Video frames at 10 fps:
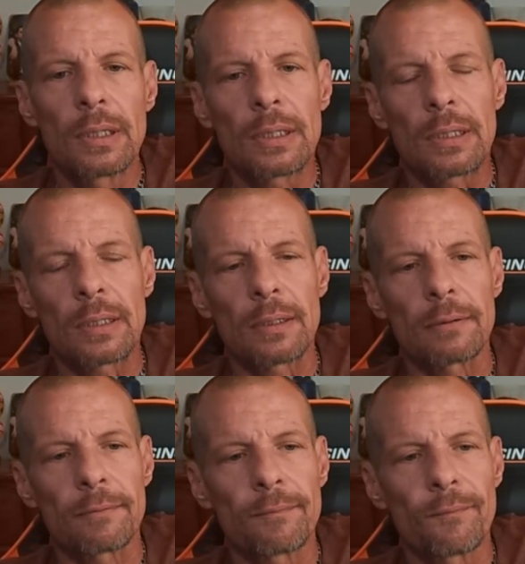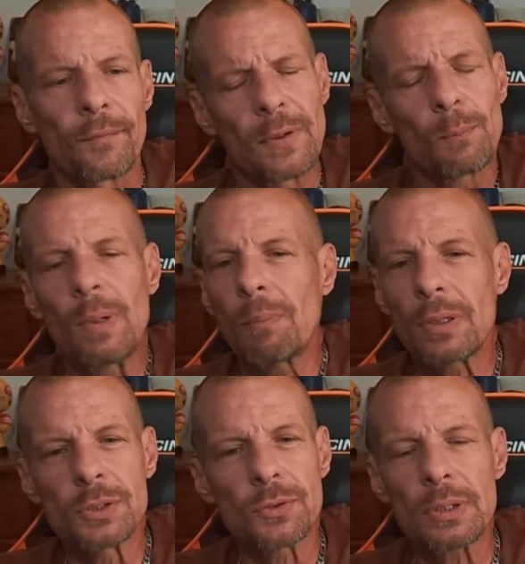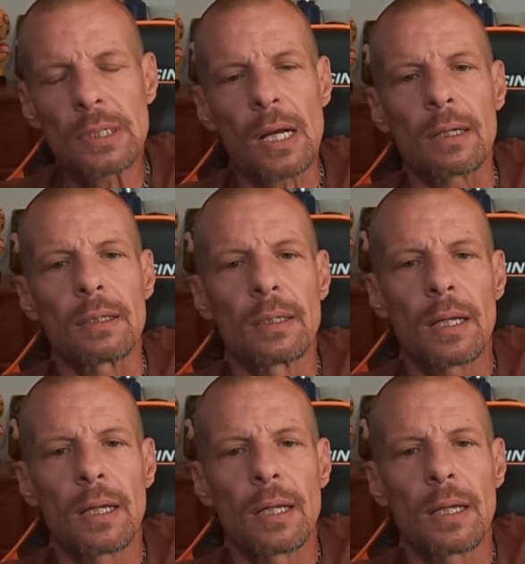then people on the streets got it.